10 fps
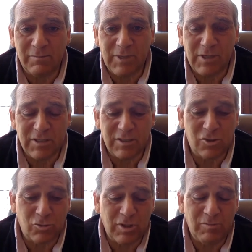Because to
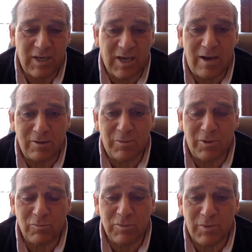truly be
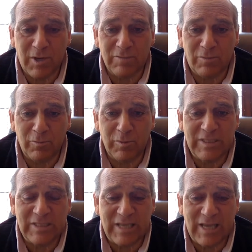accountable and responsible, we
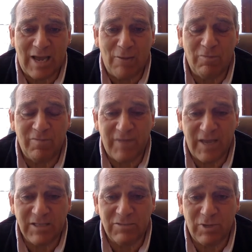just say, I will
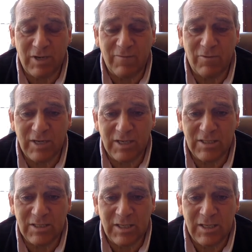face whatever it
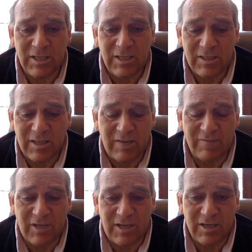is that
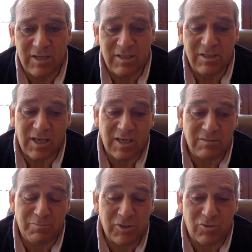I've done. In this
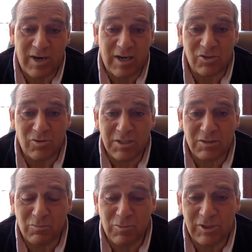case, betraying a
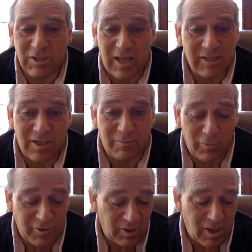trust, which ended up
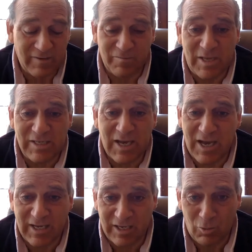with a lot of men
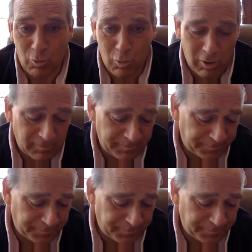dying in a war.